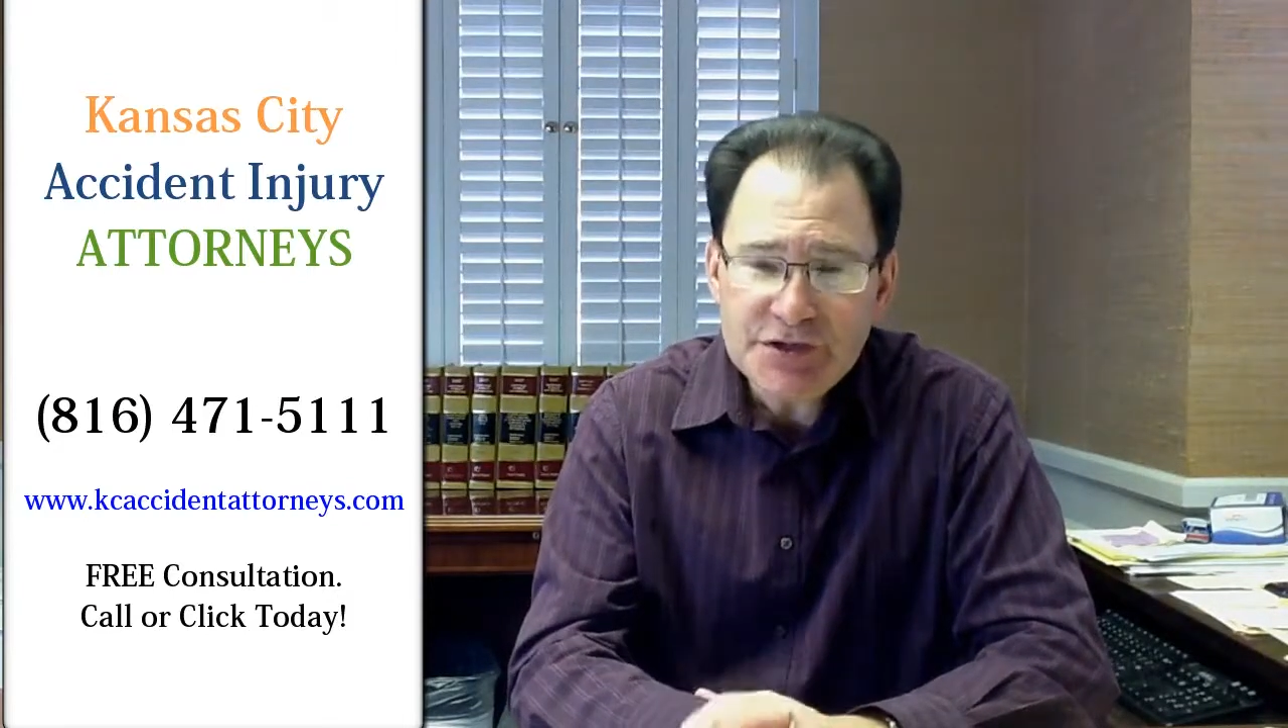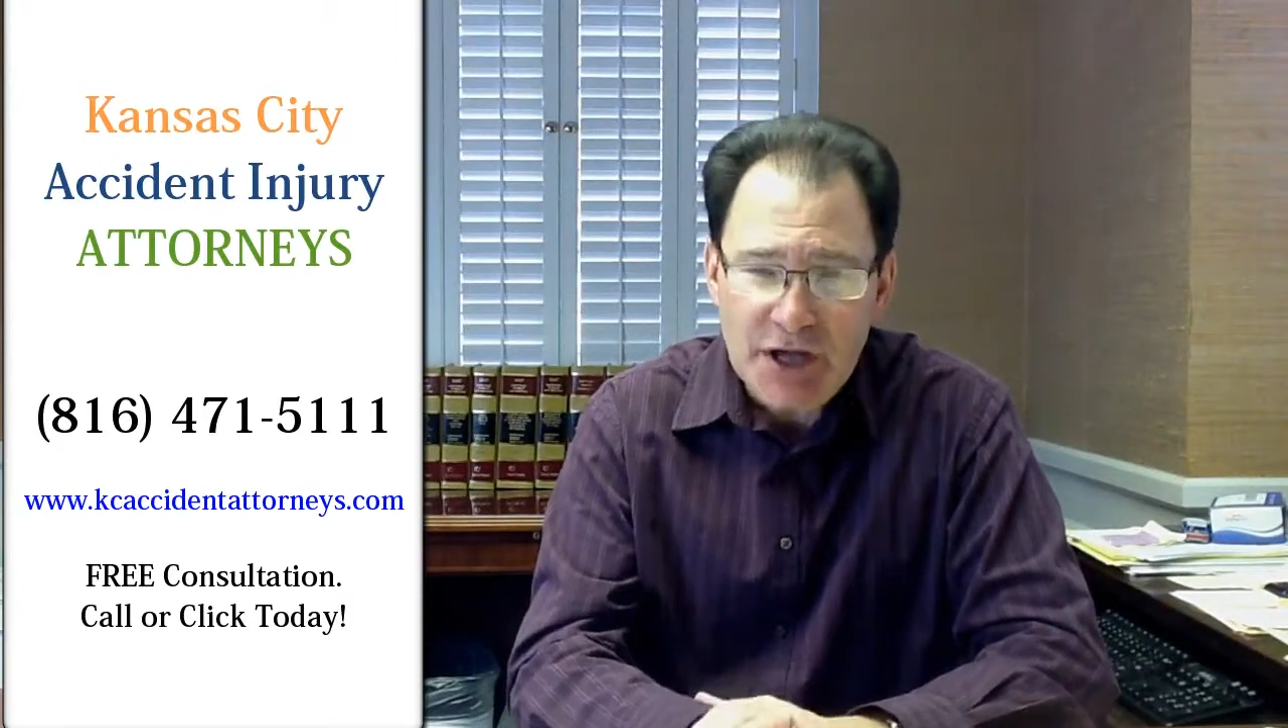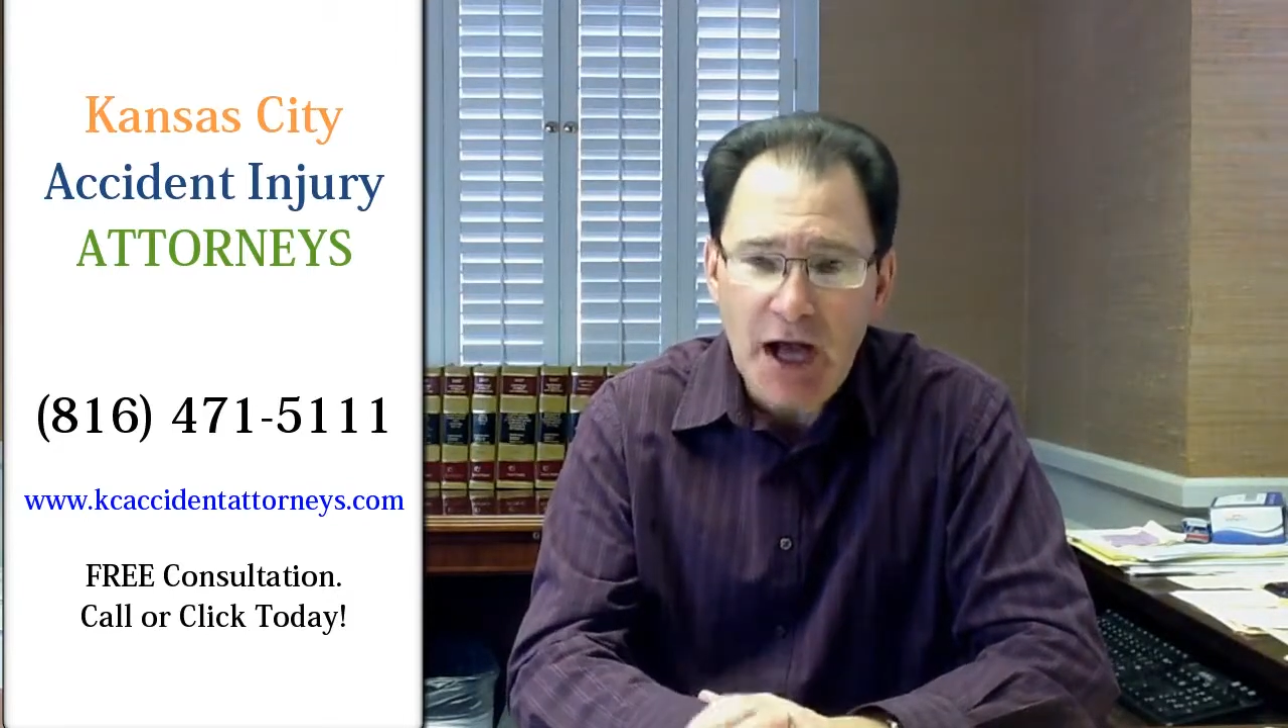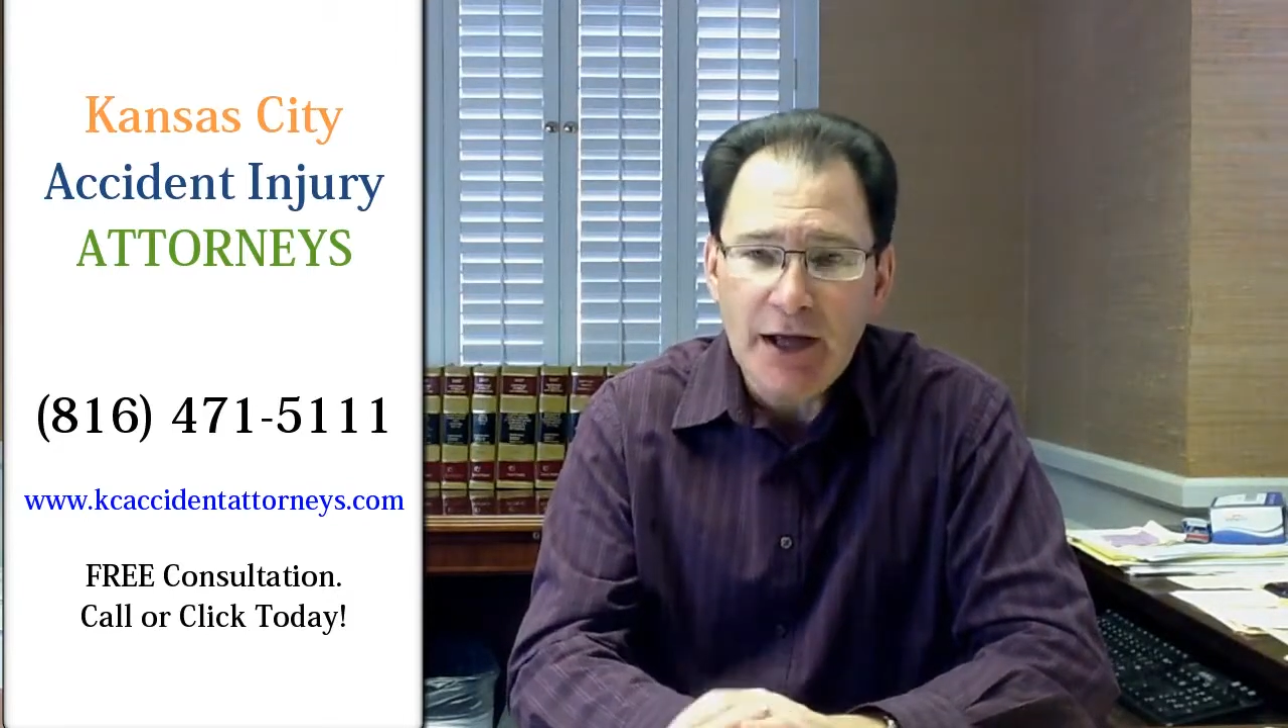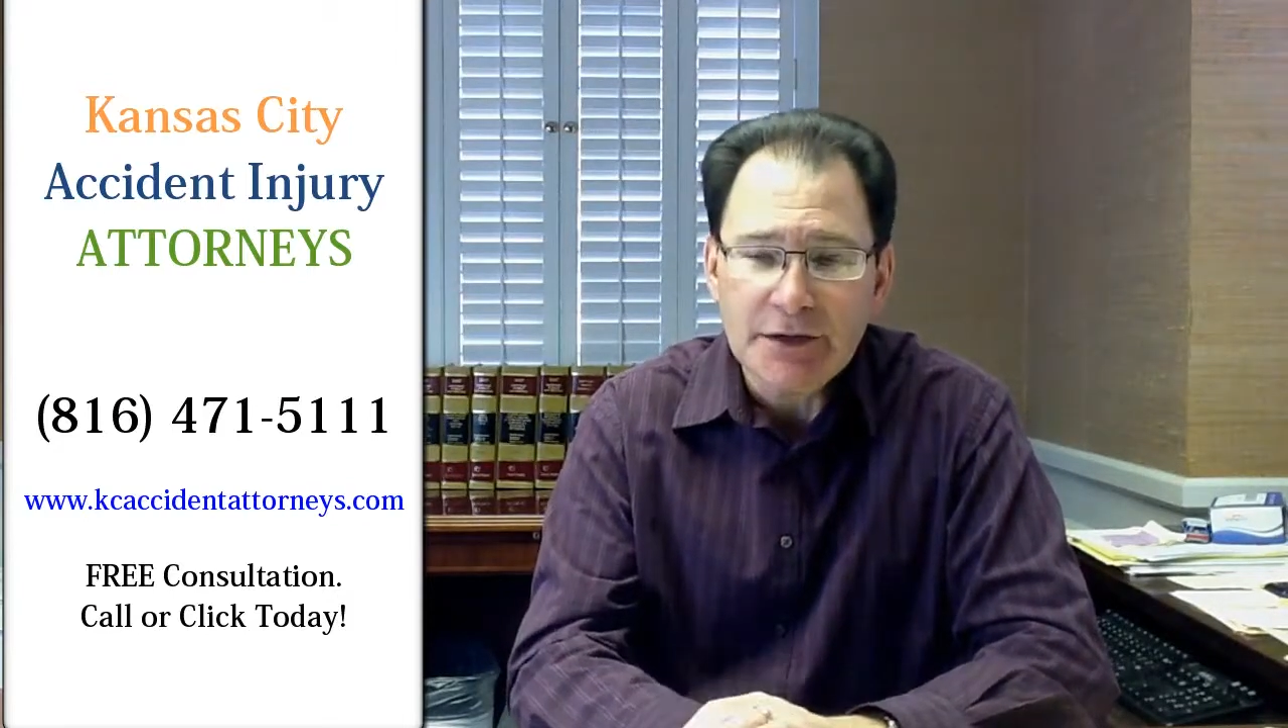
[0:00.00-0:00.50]

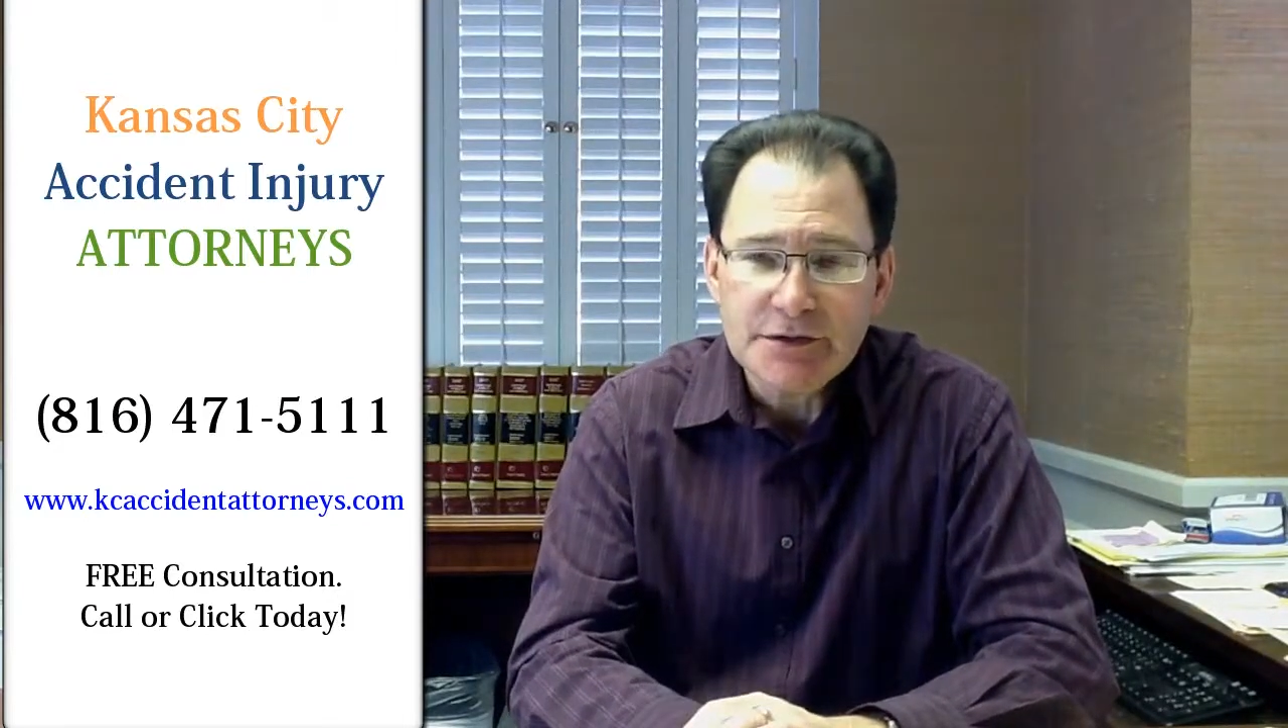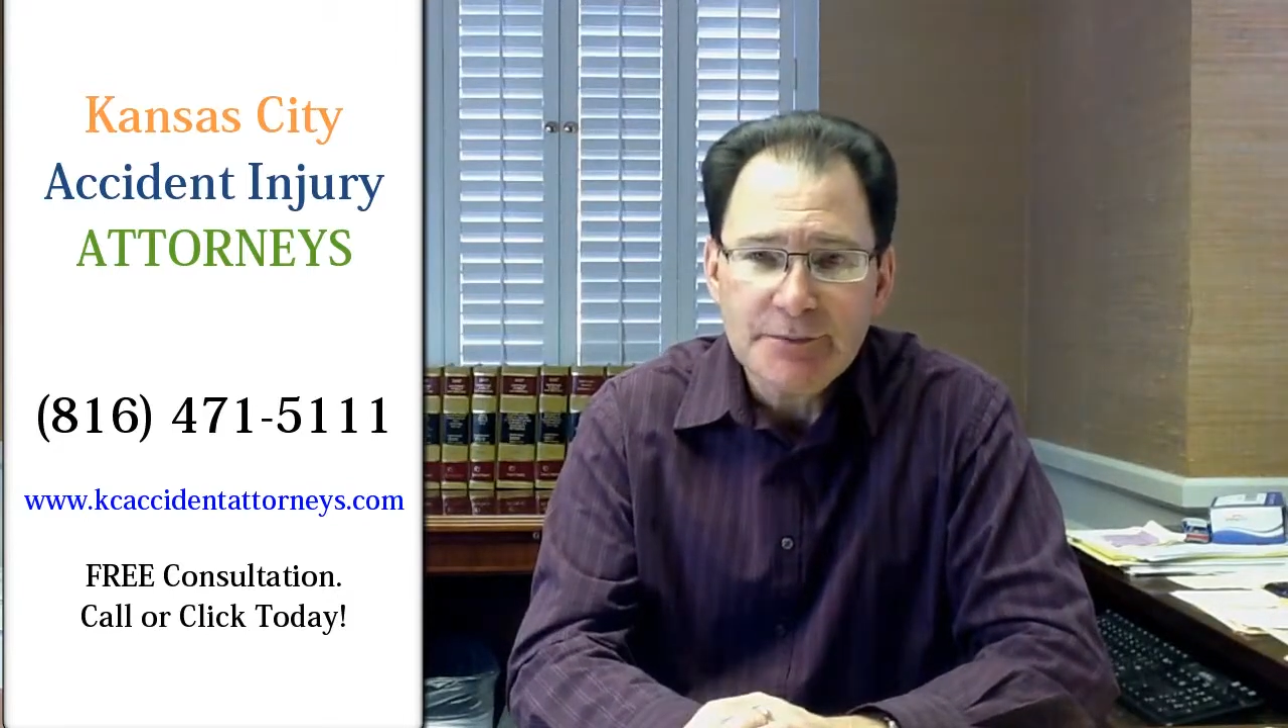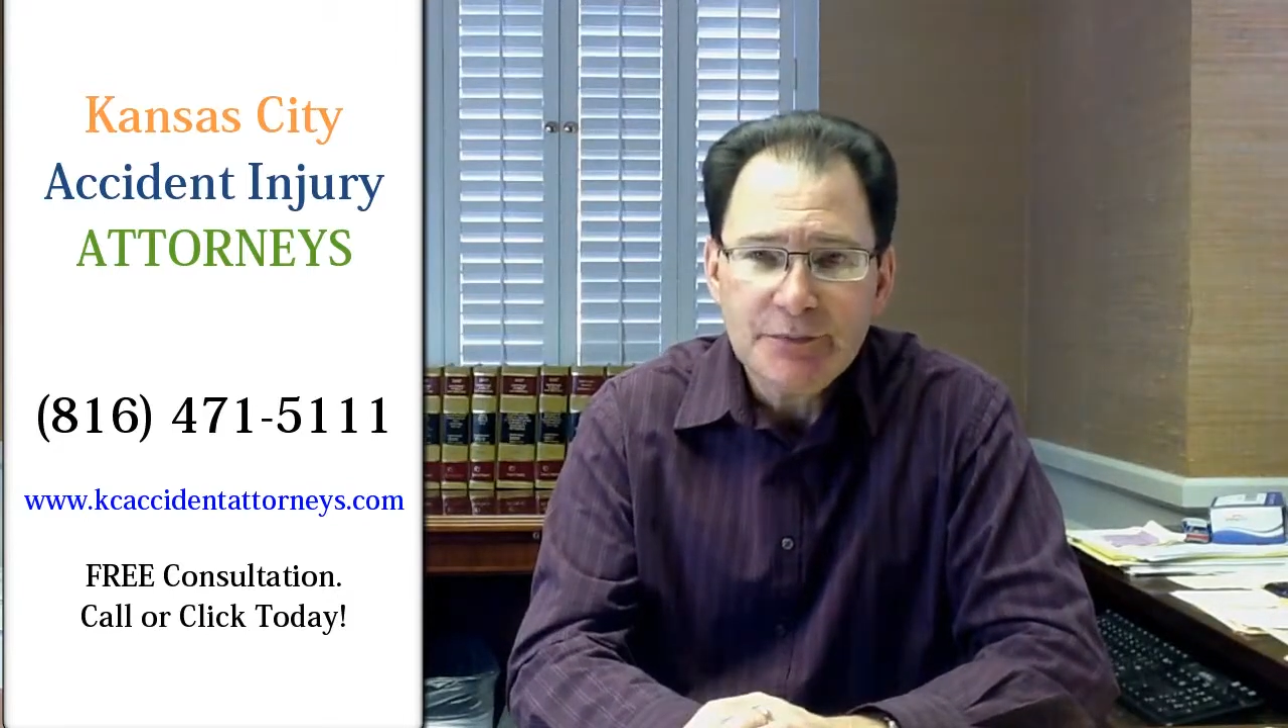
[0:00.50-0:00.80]
signs.